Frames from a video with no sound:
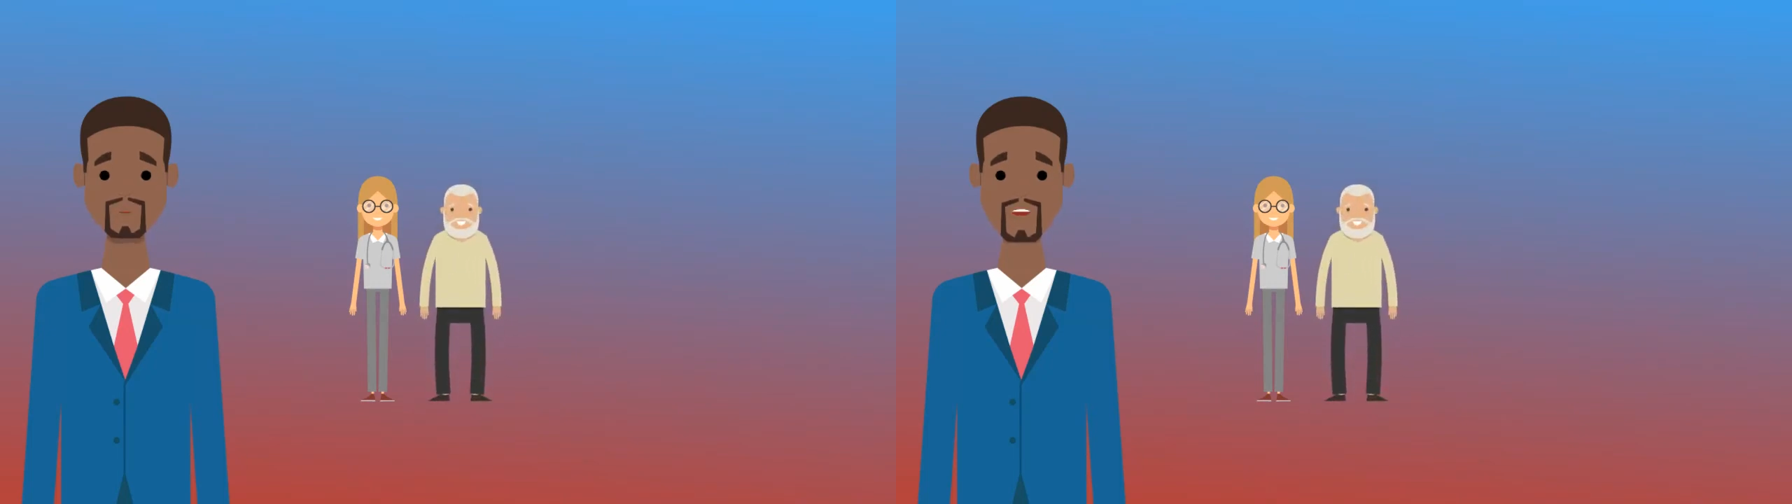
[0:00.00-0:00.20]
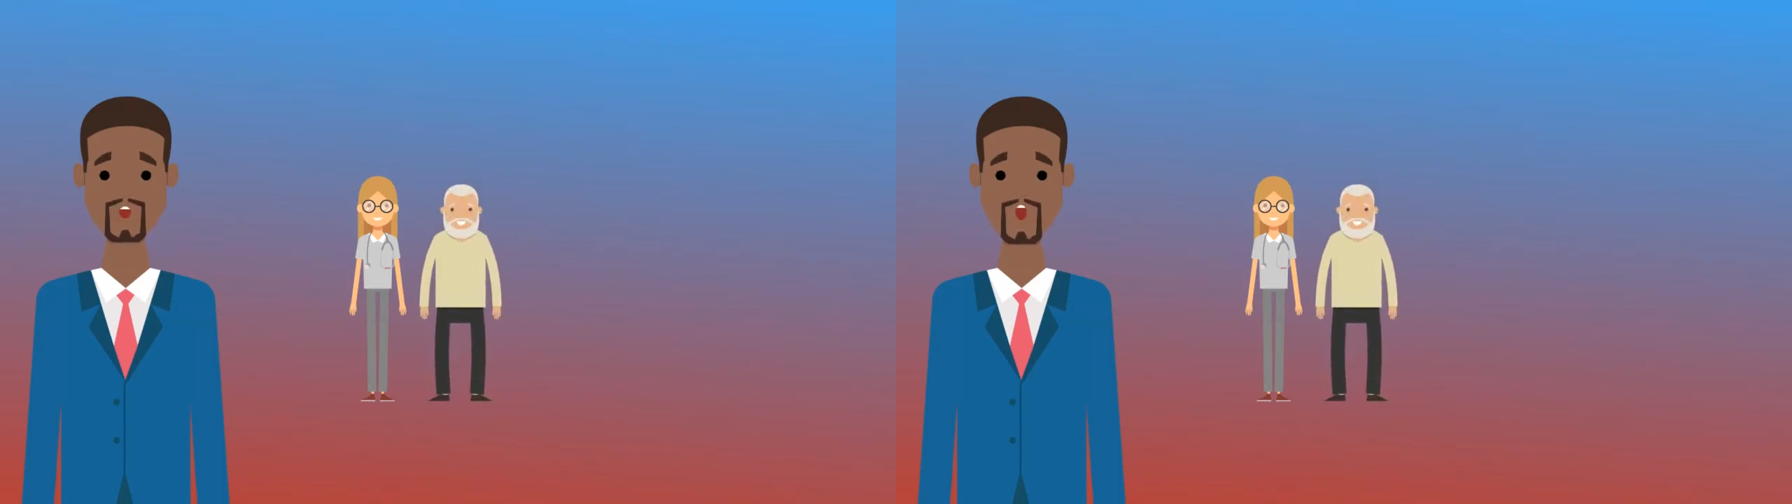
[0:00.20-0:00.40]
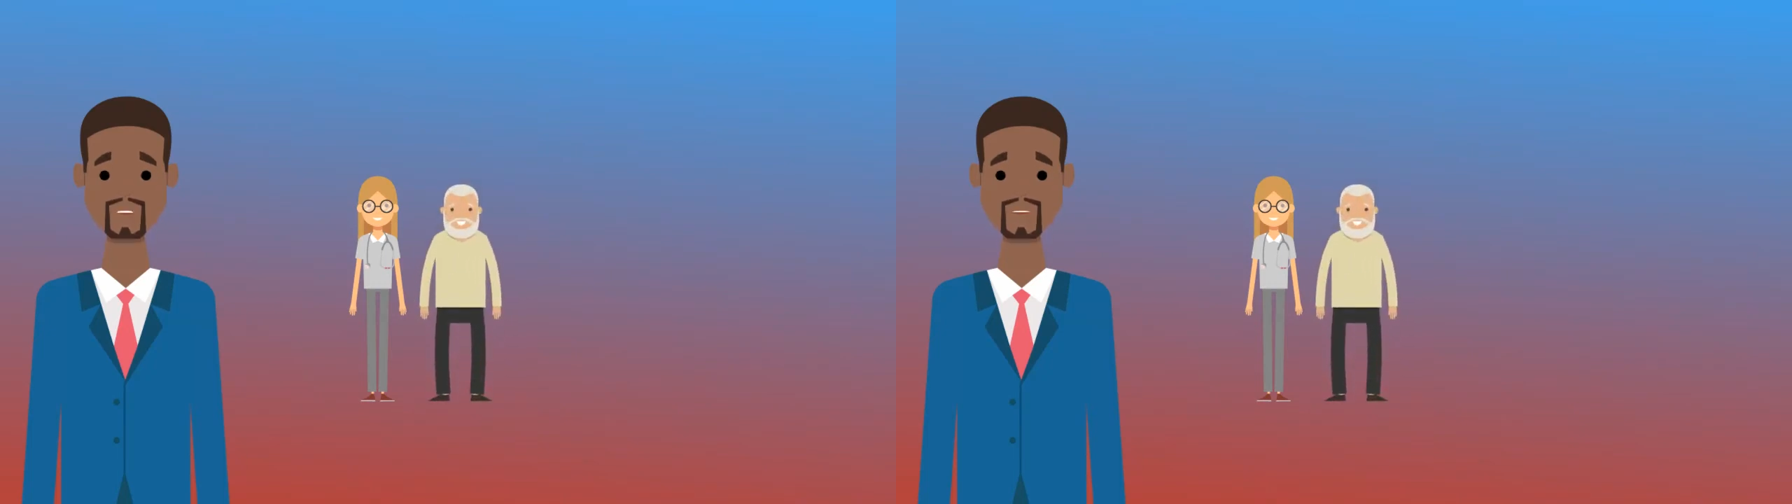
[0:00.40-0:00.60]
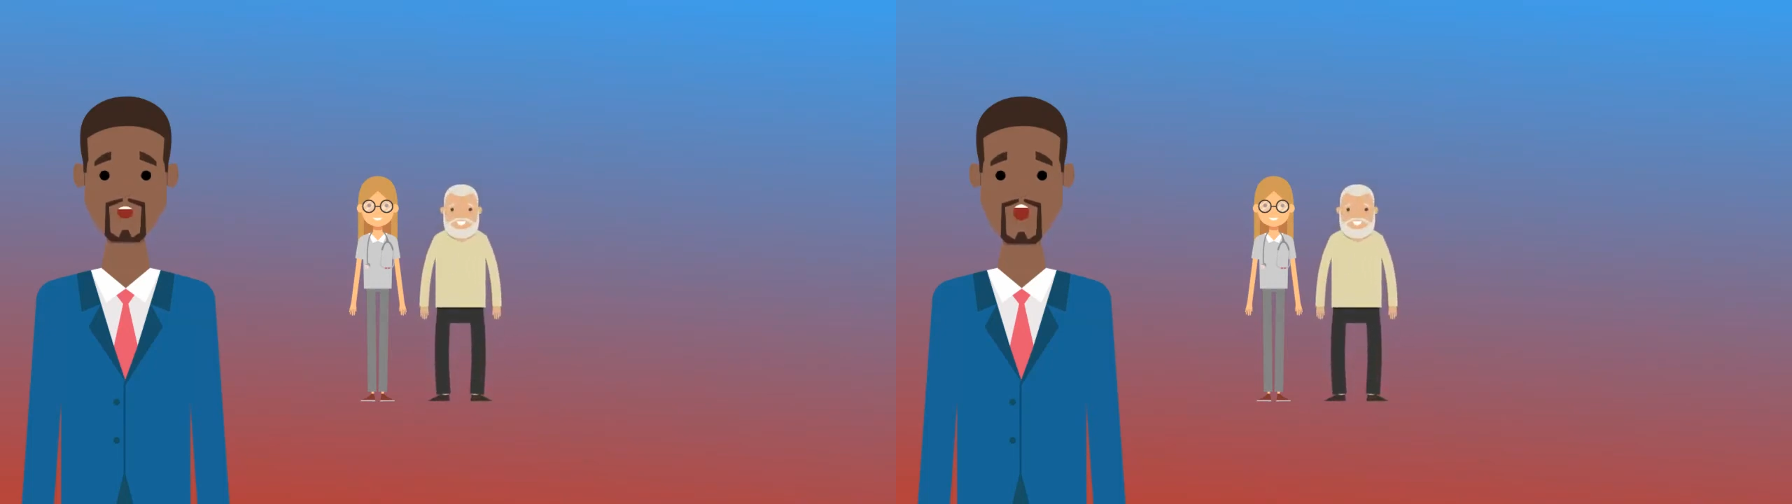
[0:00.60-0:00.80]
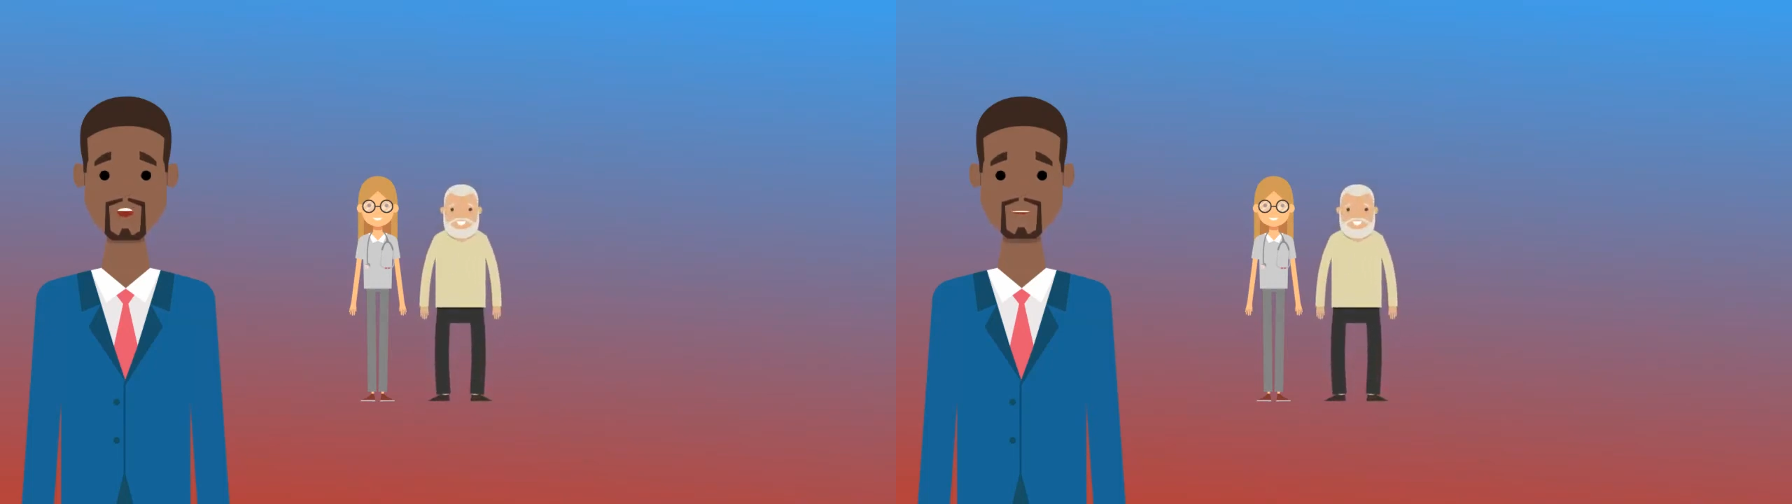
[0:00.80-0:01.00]
Then once
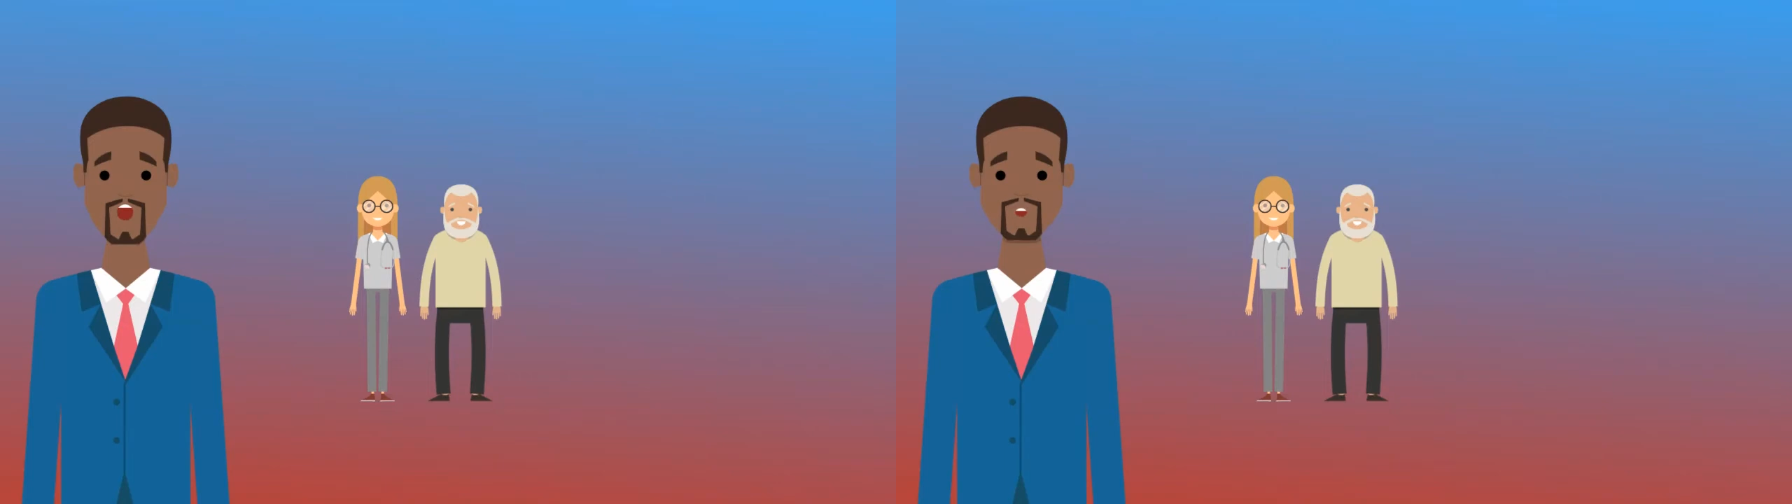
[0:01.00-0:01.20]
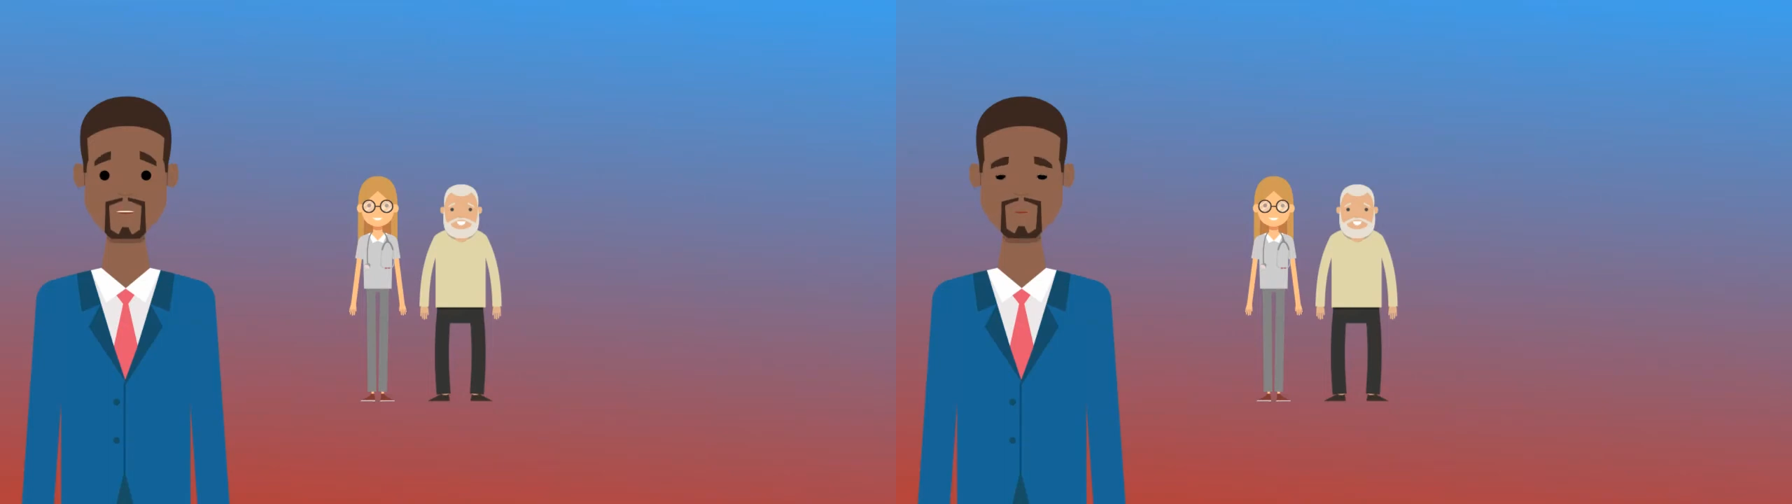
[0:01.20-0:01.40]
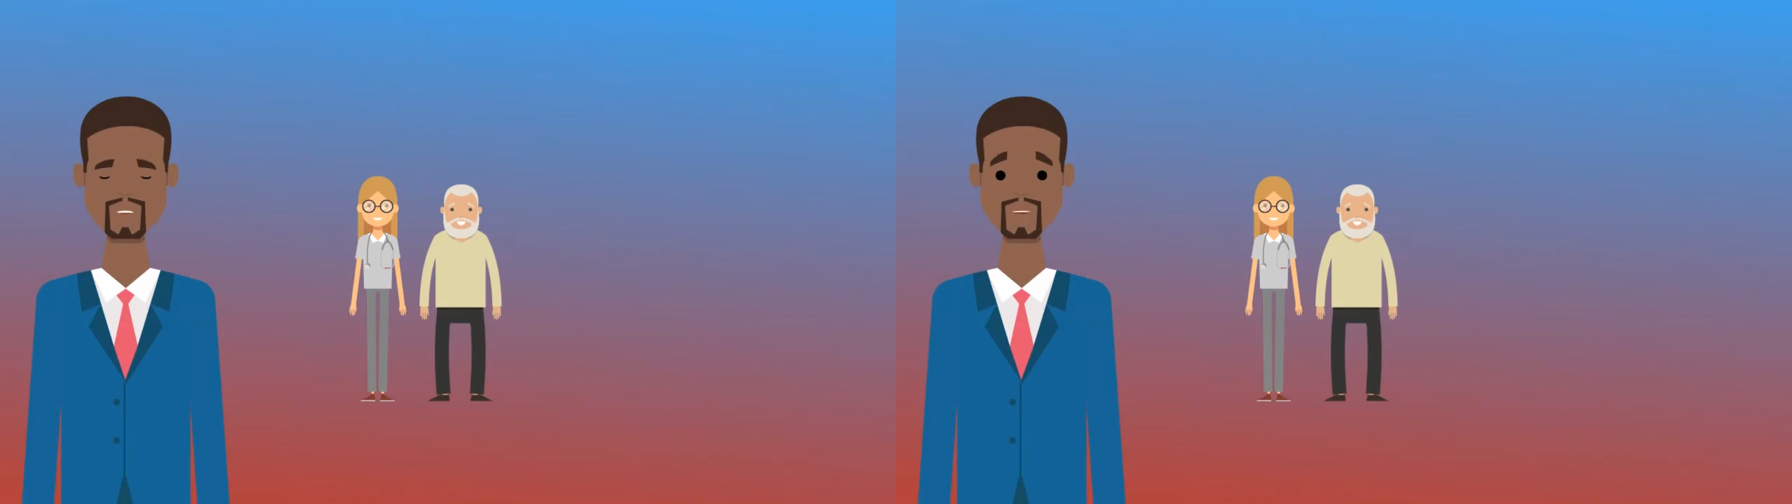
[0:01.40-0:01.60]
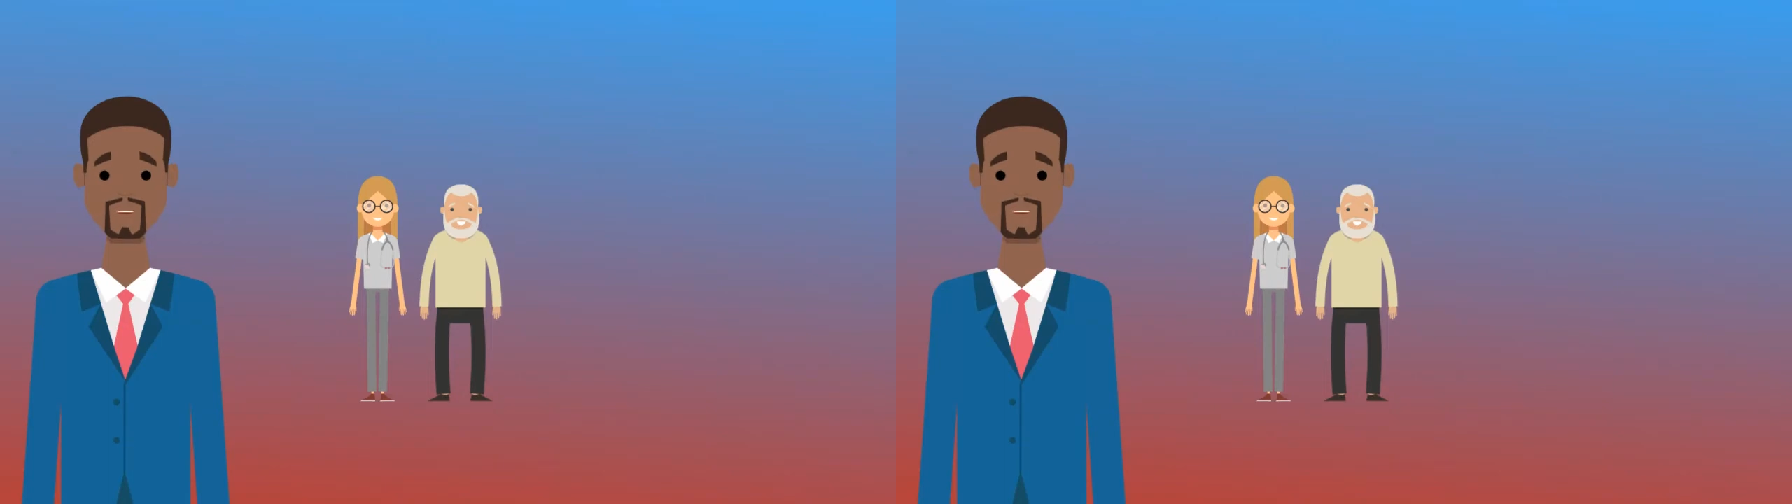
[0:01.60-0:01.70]
again, the spouse gets